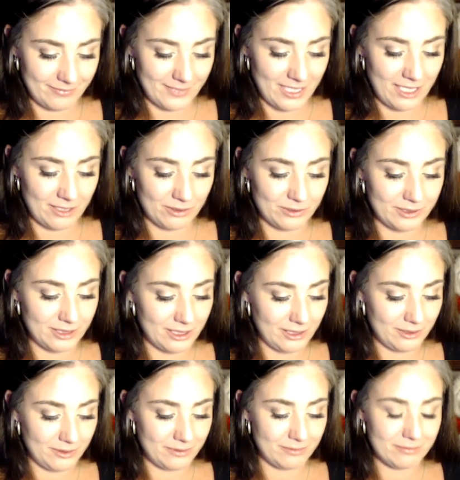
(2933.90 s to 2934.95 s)
don't
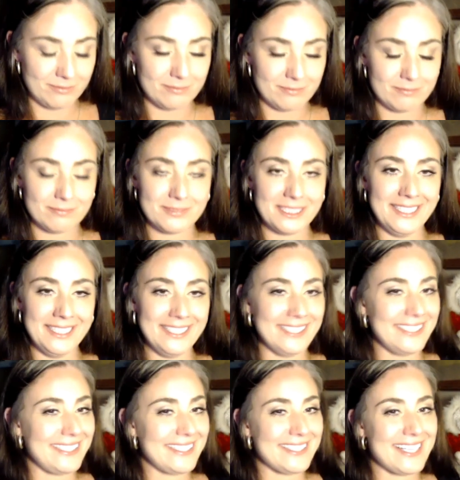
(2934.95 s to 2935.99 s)
know.
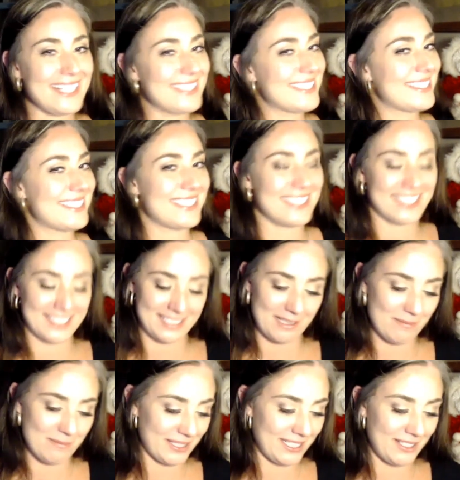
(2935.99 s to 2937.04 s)
That's just
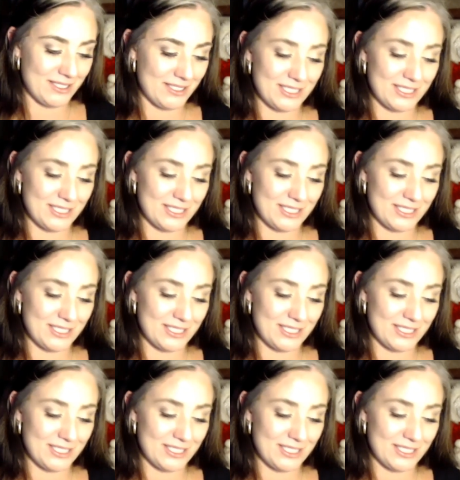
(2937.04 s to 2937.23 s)
something else.